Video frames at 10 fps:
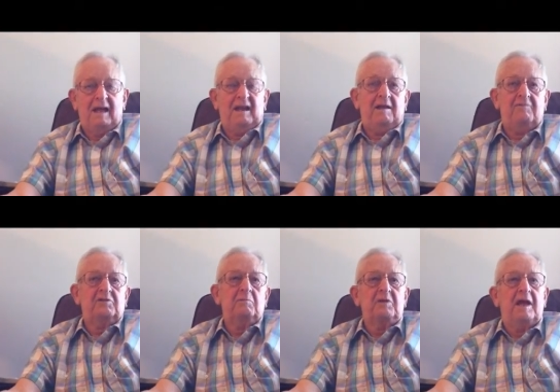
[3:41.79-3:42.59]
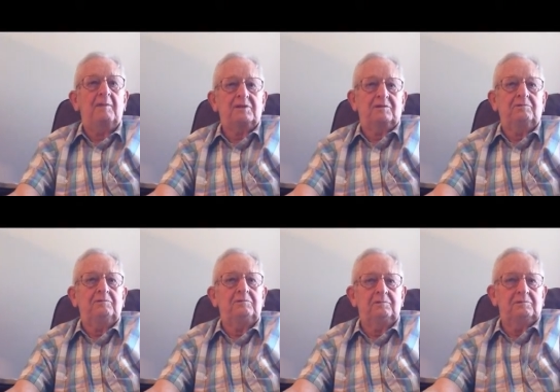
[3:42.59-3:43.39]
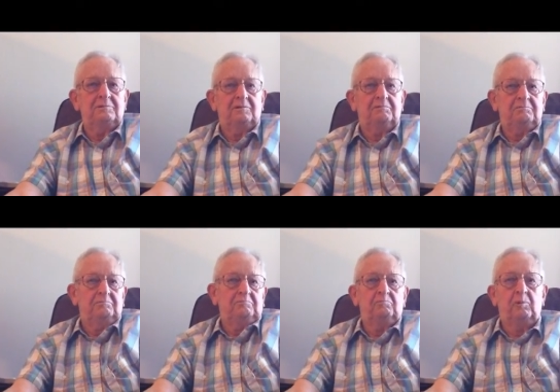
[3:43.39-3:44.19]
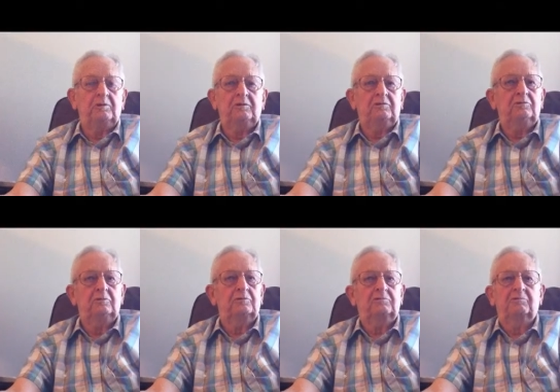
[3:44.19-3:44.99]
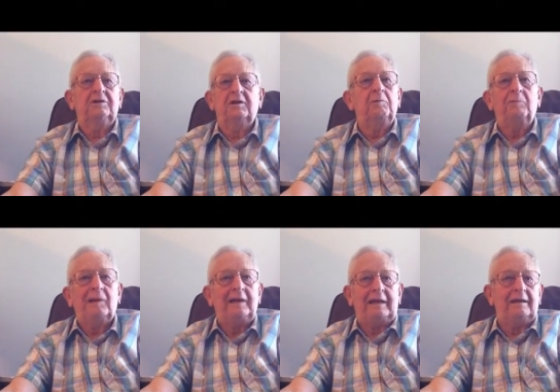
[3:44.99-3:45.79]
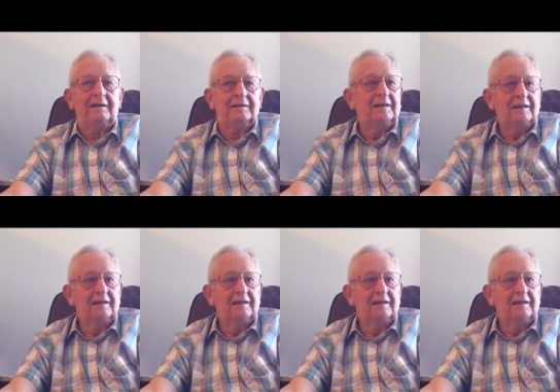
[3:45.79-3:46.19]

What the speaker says: I'd have sometimes two or three in a bag,